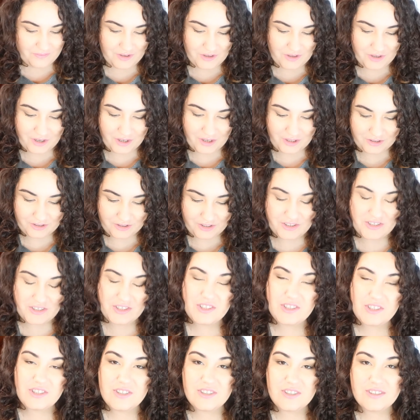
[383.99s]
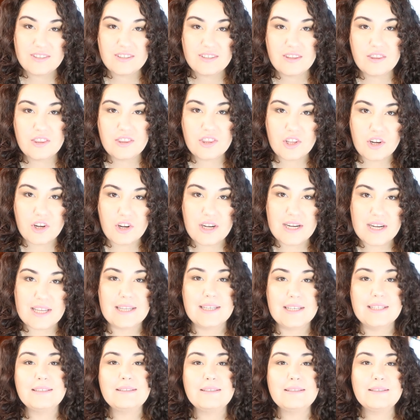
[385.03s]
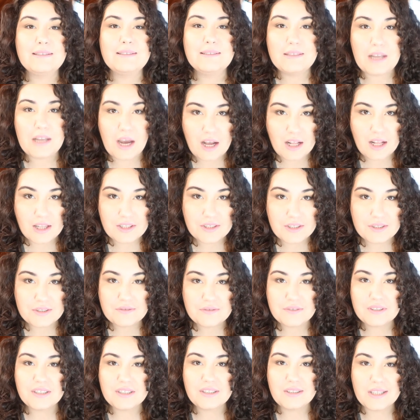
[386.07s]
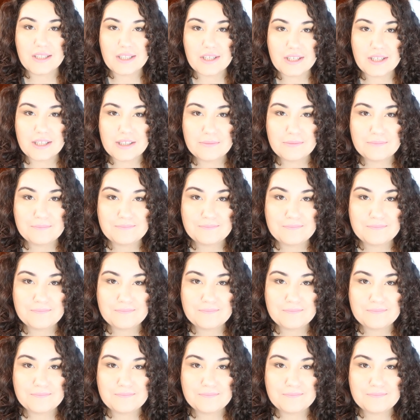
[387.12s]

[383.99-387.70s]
Oh, $30 for glitter.